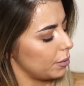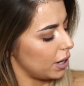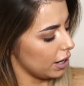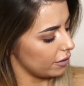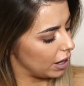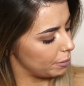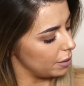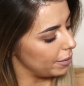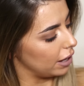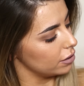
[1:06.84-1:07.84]
I'm kind of
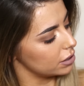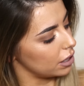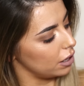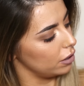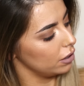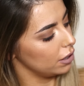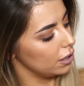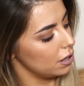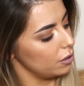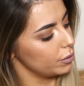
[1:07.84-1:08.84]
happy about. So
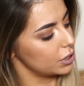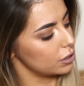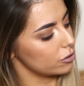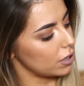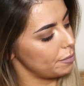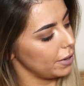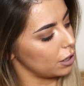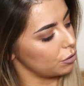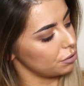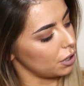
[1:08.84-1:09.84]
if we stripe it
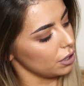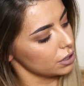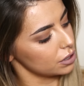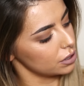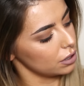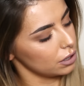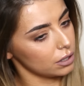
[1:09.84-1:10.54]
across,